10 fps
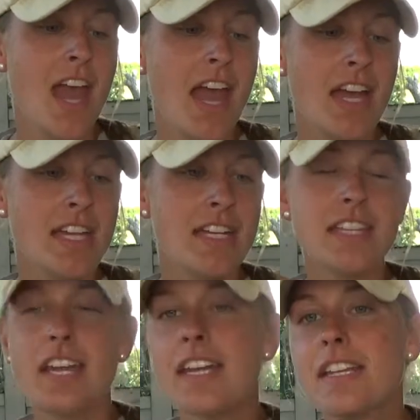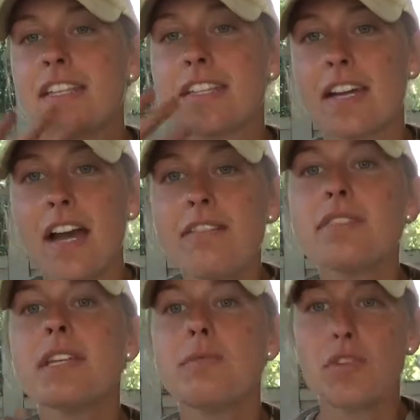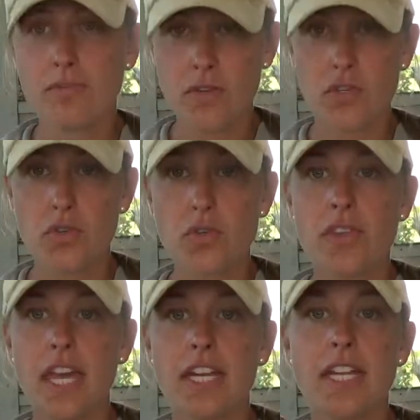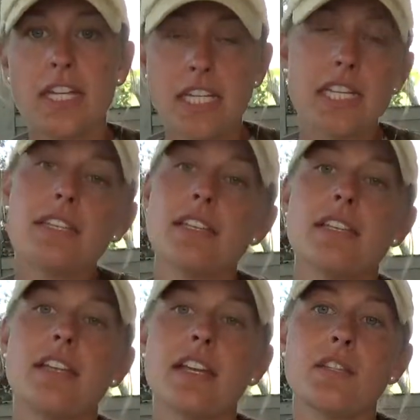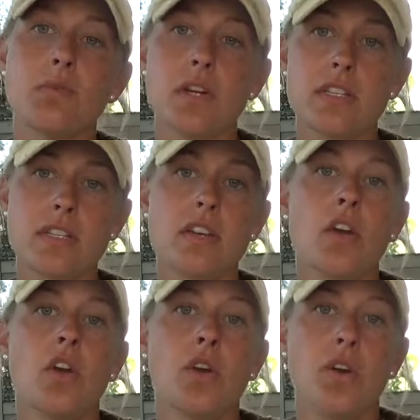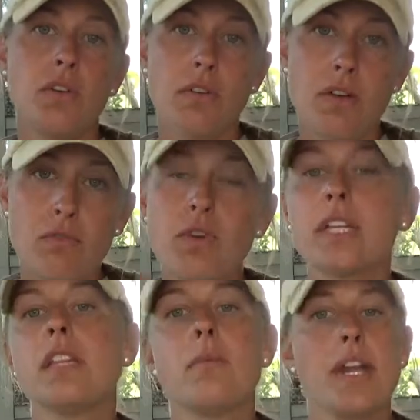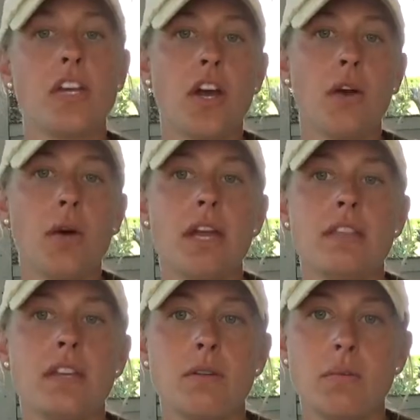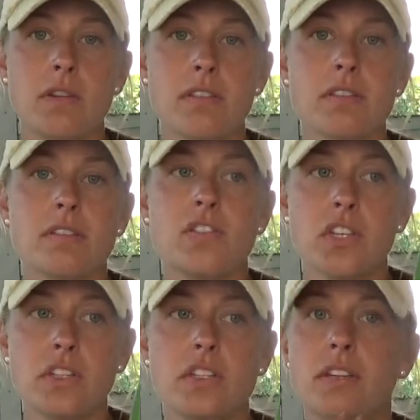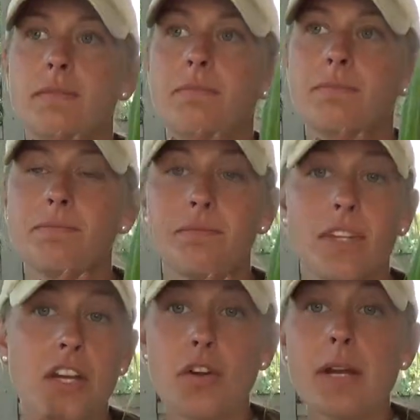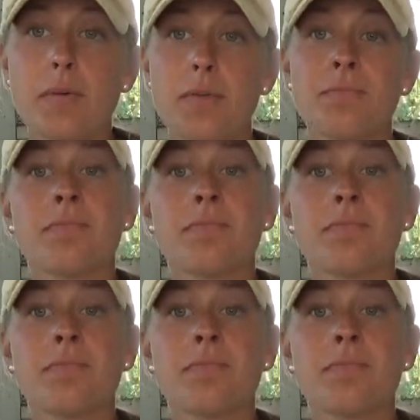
And then it's kind of seemed universal that Indian seasonings was really the way to go, and that it was just incredible.